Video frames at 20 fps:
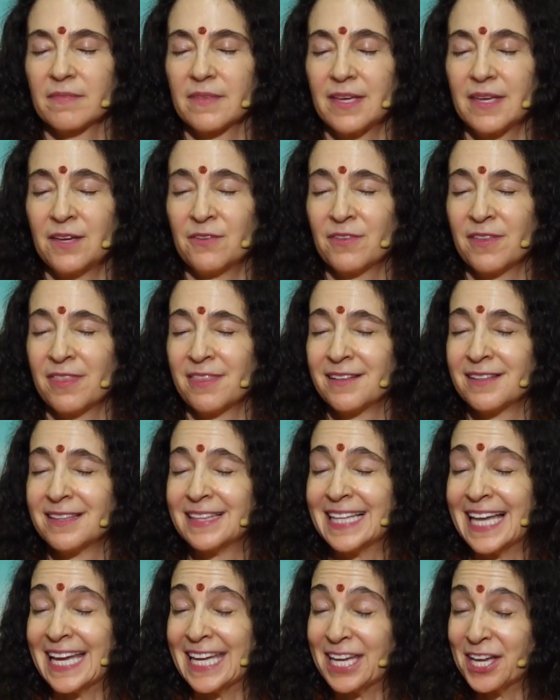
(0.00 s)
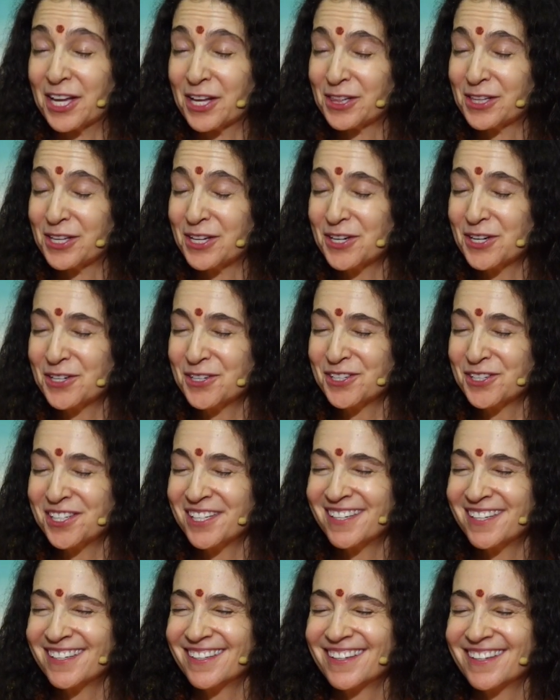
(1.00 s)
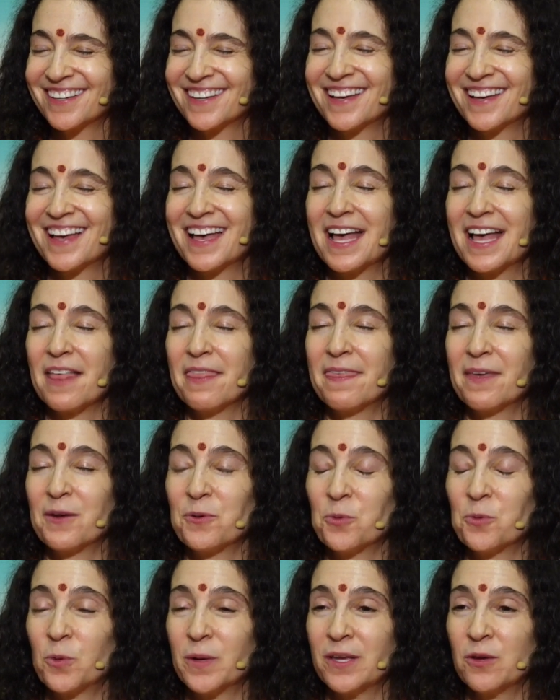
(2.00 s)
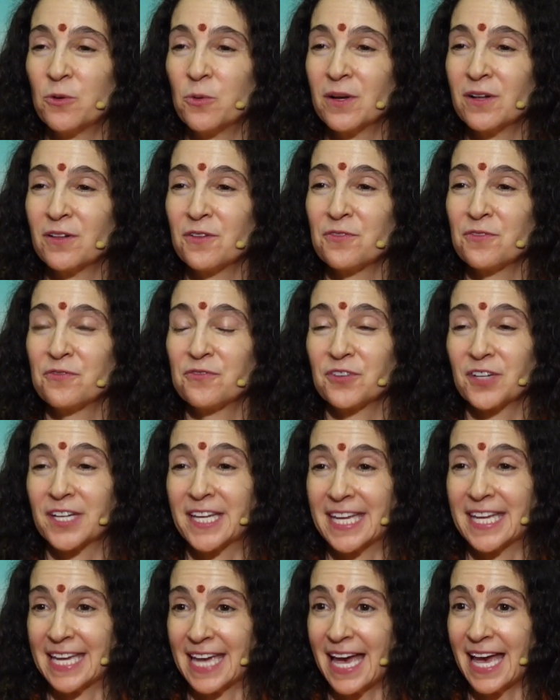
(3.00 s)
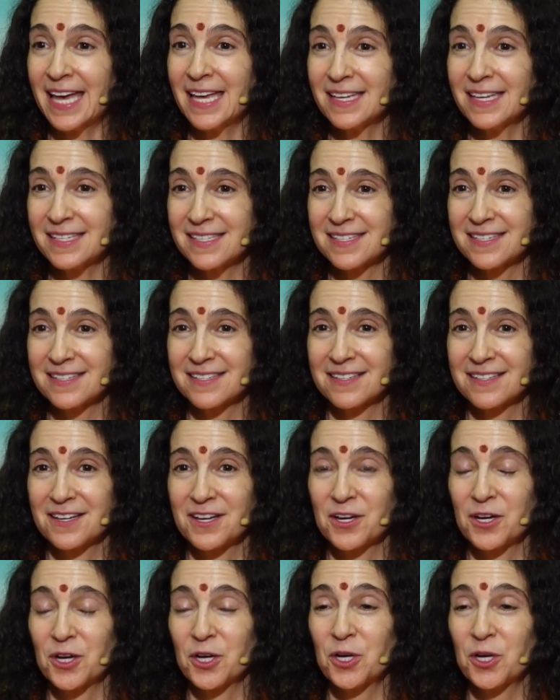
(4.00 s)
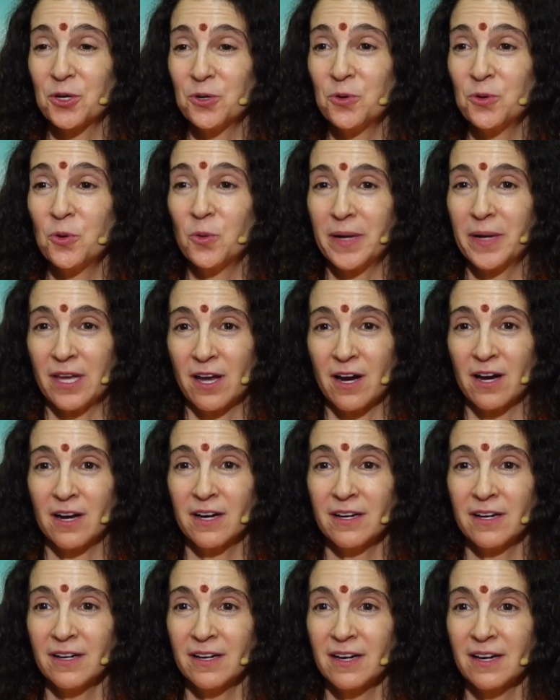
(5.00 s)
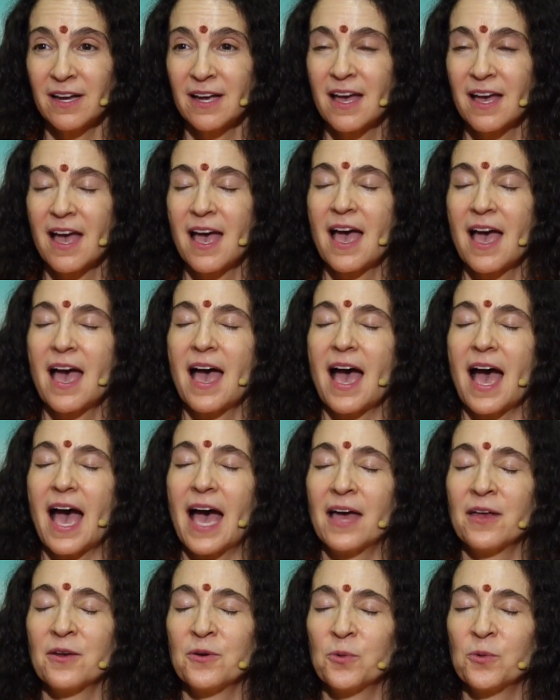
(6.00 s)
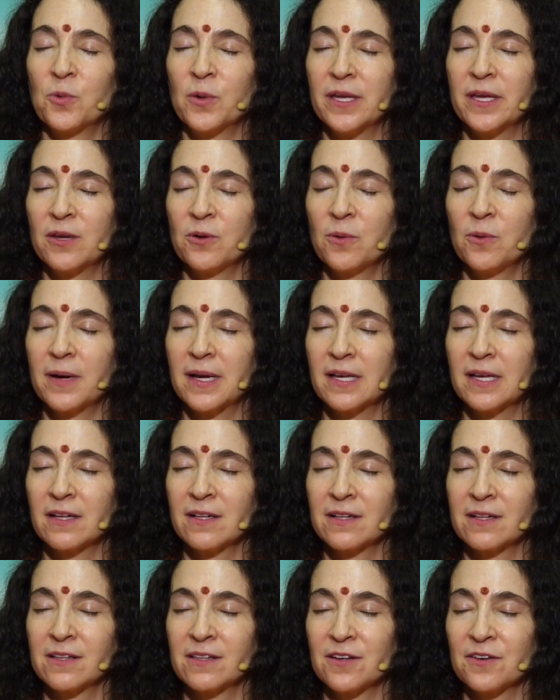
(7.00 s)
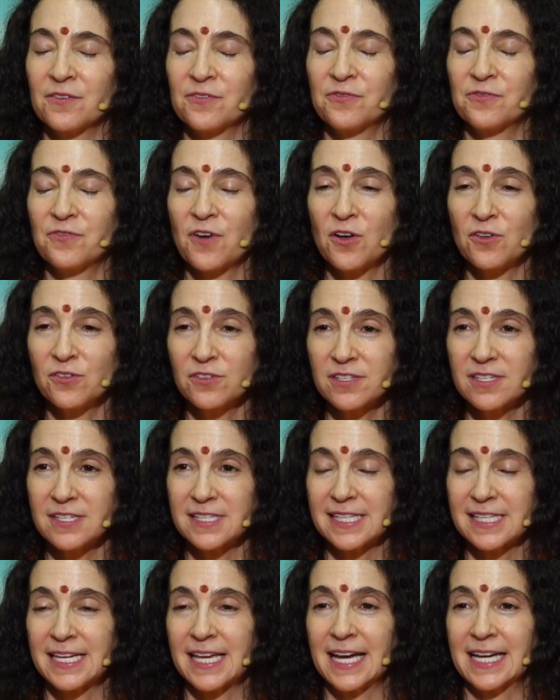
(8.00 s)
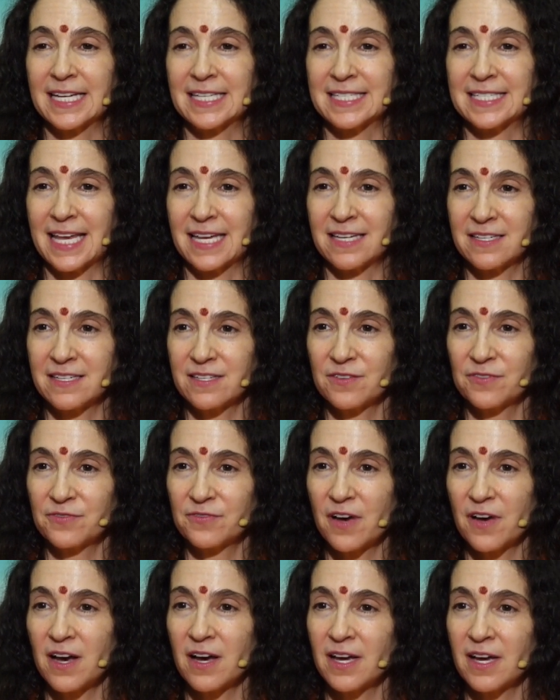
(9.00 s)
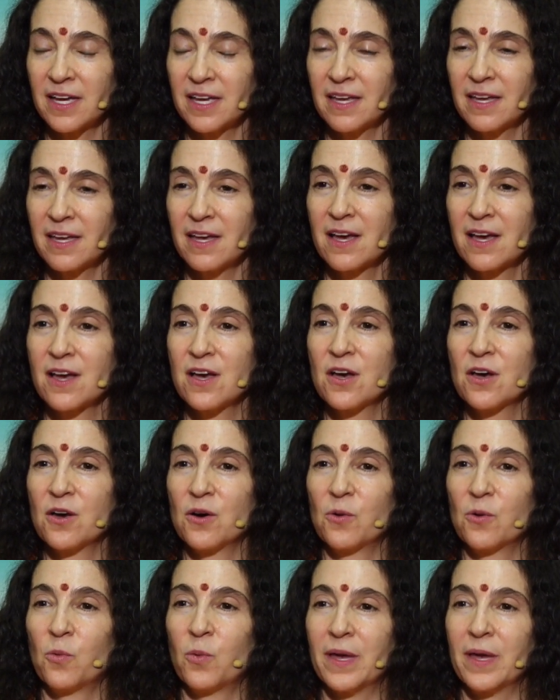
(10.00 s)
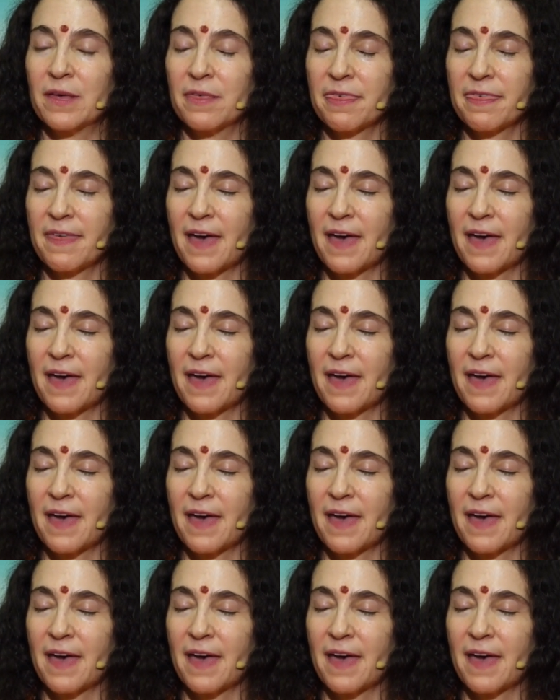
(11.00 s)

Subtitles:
even the likelihood, that we will forget who we are and we will falsely identify with